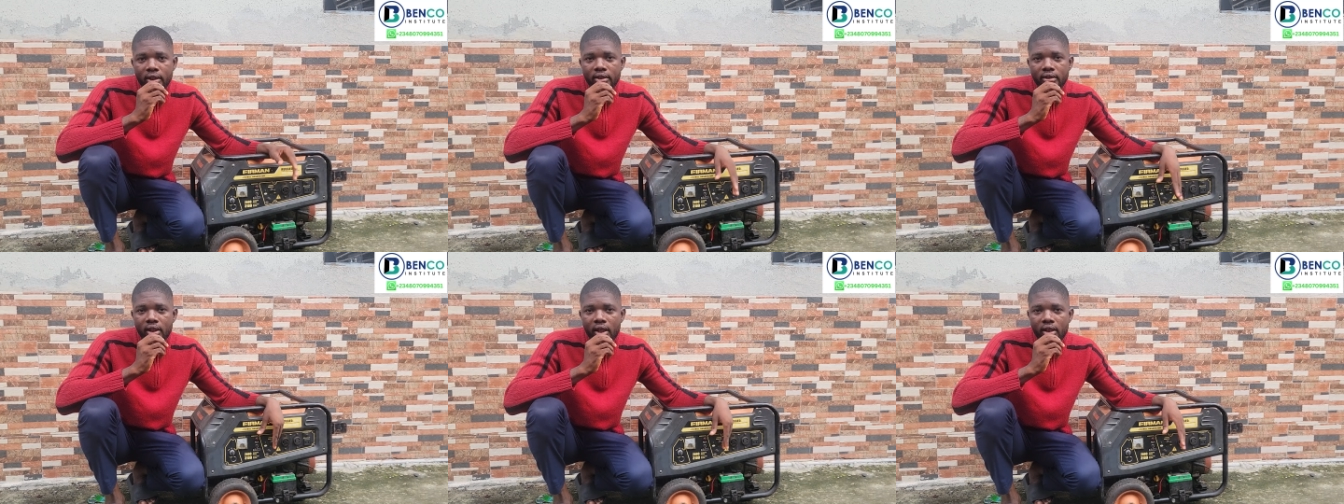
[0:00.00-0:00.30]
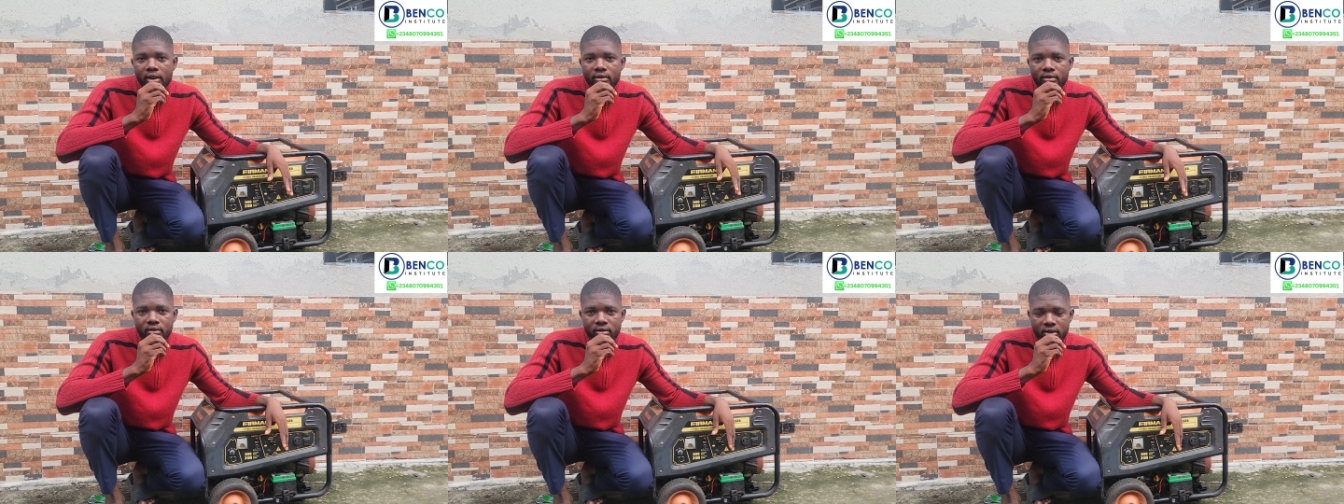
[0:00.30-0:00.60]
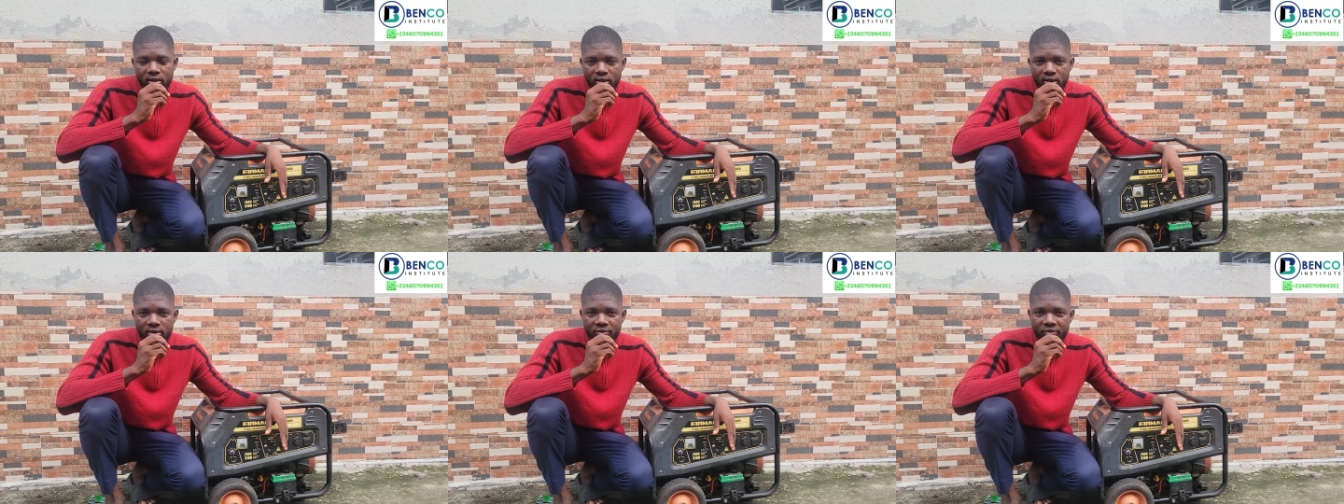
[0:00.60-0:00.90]
then
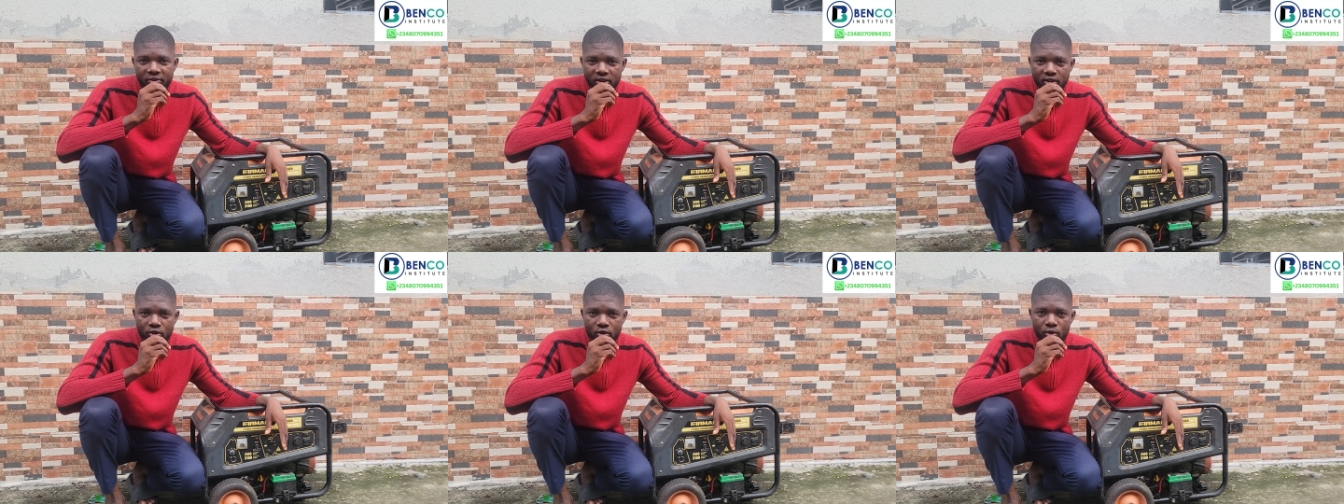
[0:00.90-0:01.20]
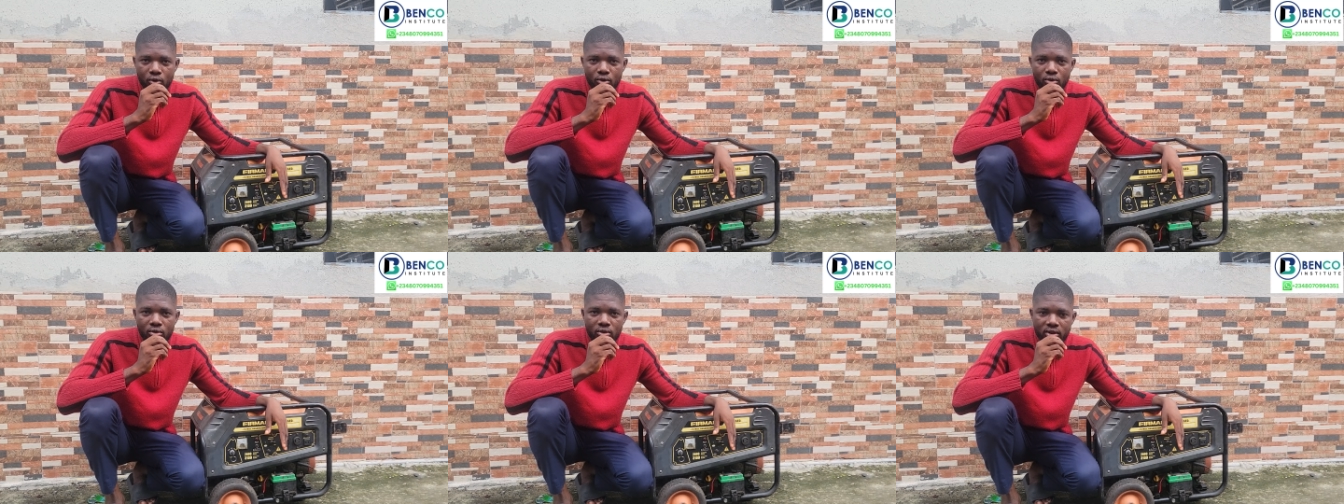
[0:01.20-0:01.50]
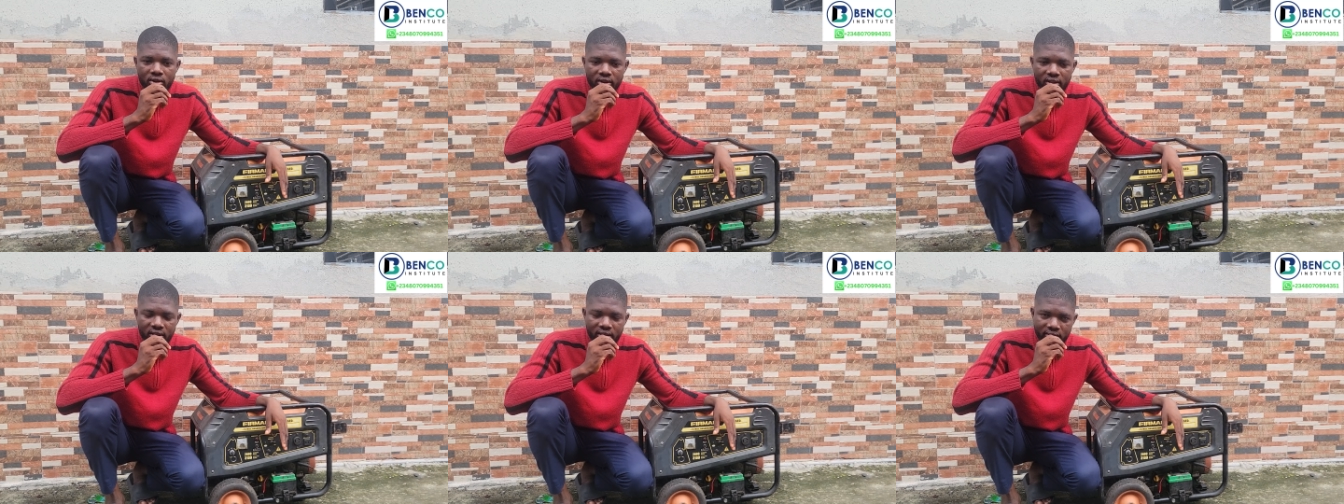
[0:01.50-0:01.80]
this
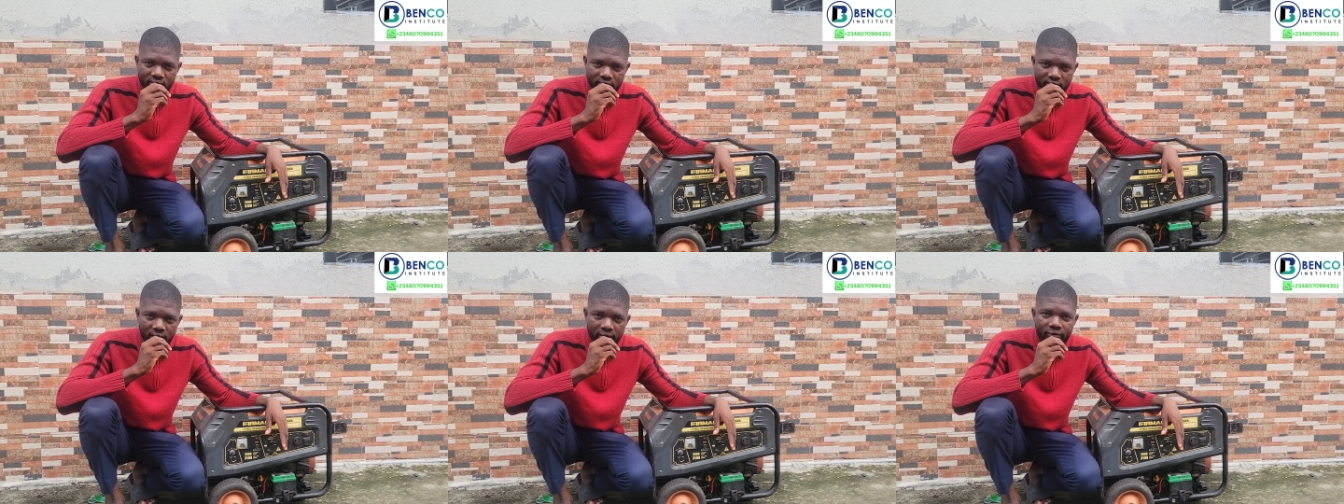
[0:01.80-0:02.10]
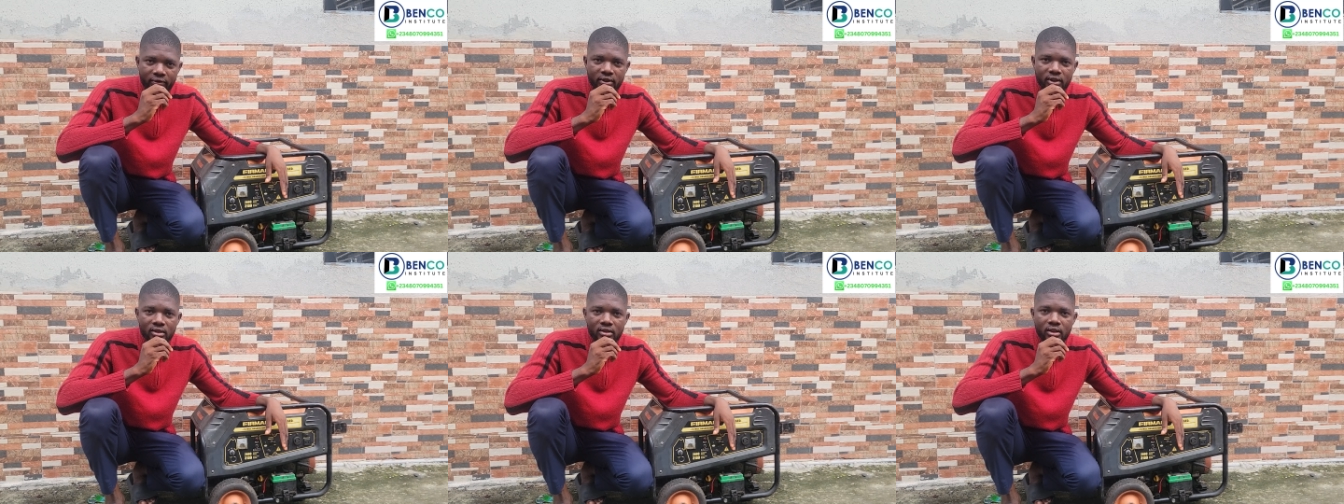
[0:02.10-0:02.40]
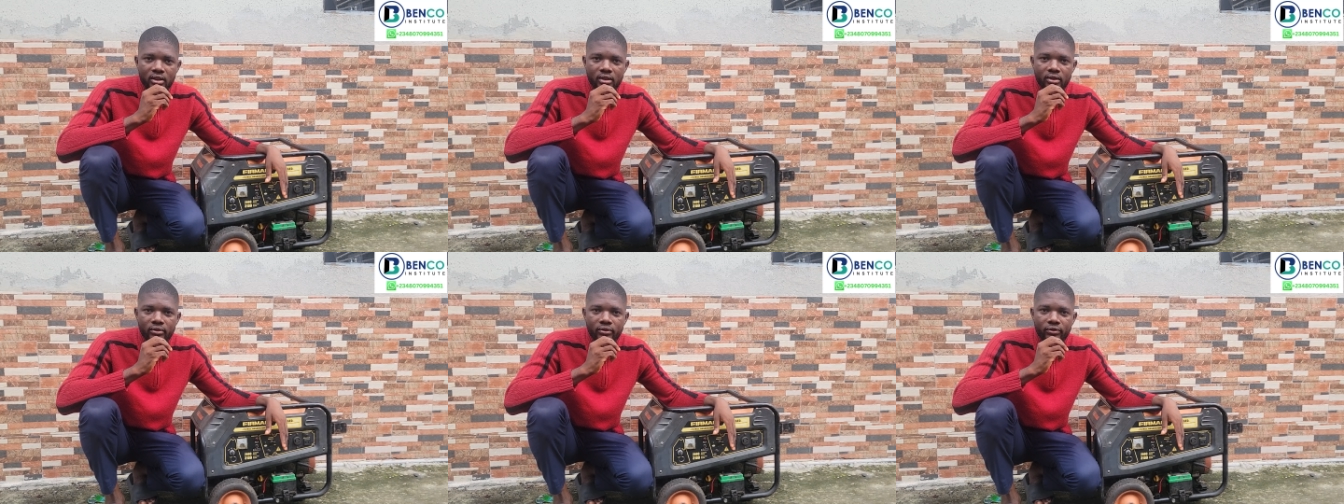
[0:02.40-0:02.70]
video is
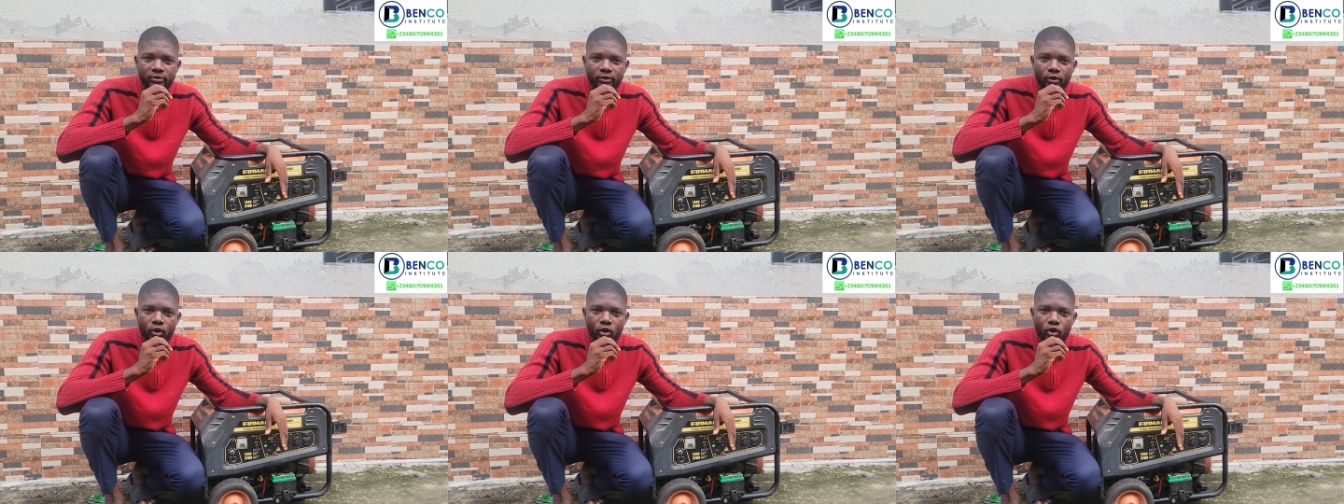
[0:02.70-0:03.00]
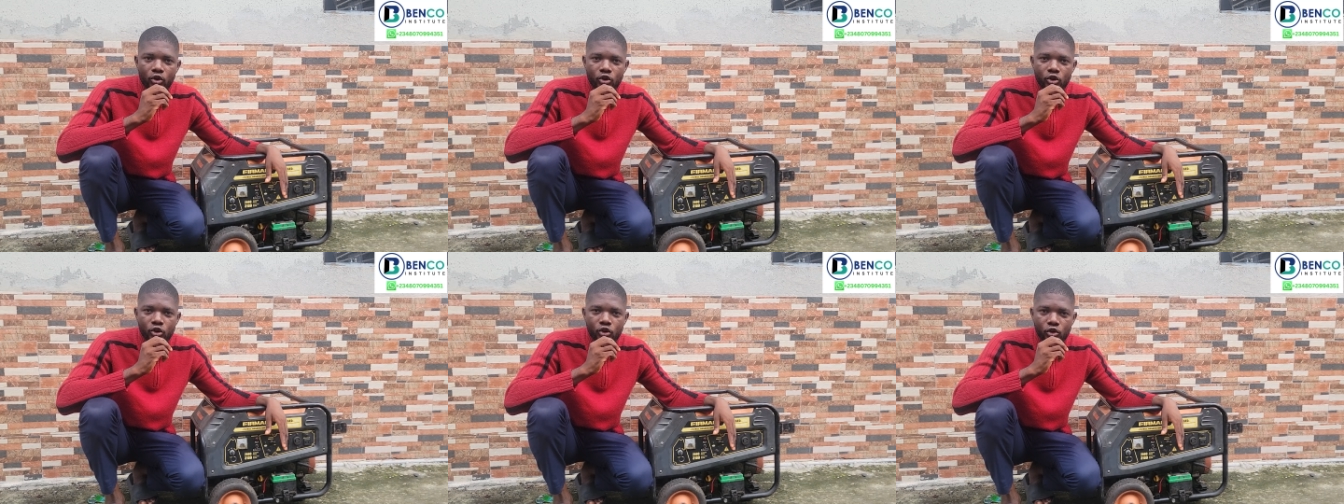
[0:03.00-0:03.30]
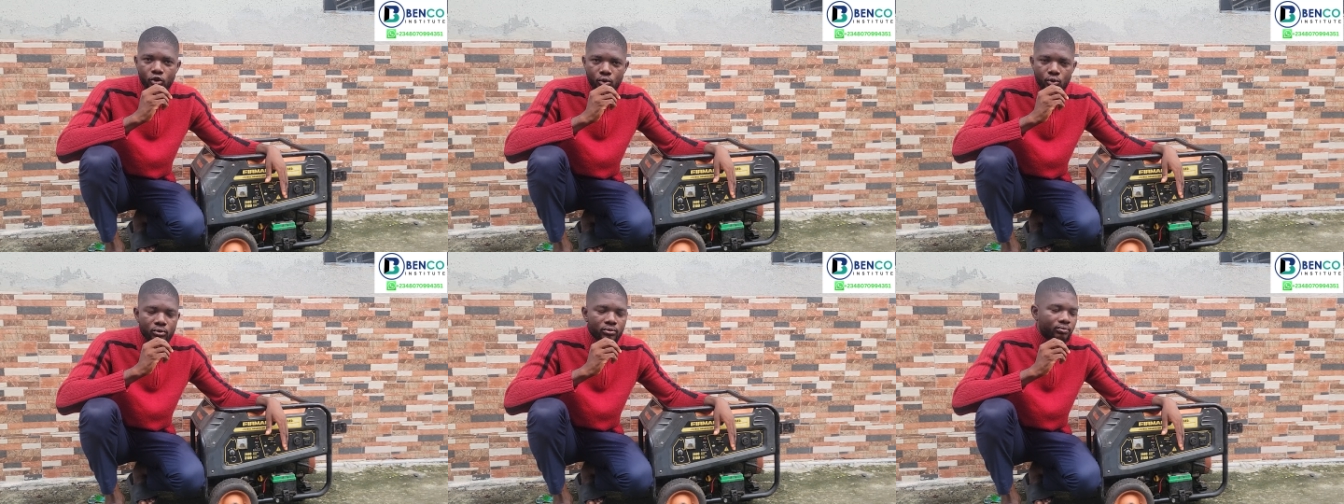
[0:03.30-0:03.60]
definitely for
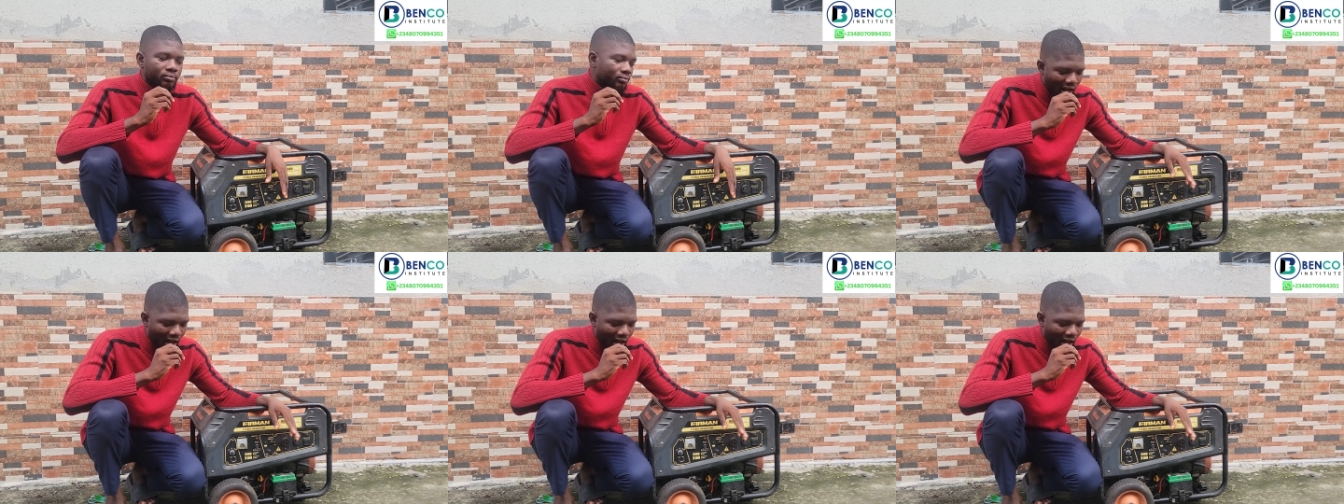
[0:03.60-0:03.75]
you.